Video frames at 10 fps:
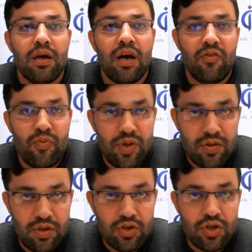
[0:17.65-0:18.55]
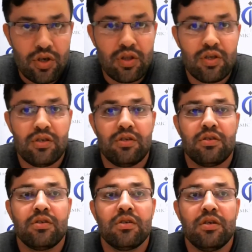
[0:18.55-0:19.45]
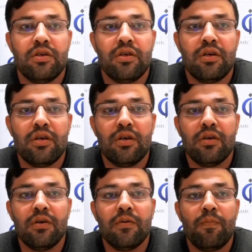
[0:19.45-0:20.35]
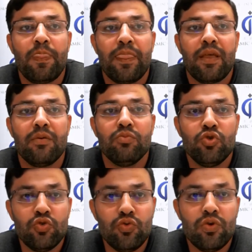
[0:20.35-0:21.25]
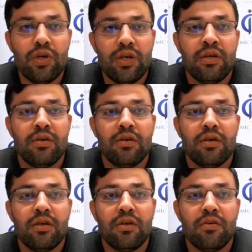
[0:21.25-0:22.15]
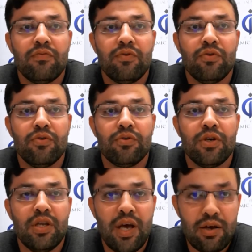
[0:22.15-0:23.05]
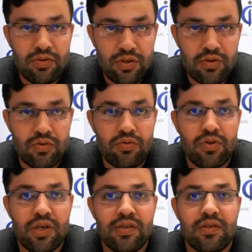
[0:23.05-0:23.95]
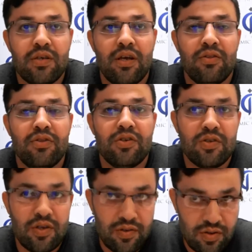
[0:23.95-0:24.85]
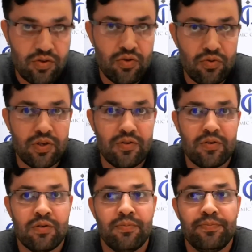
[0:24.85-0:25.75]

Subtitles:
I've been teaching this module for in-house students and distance students.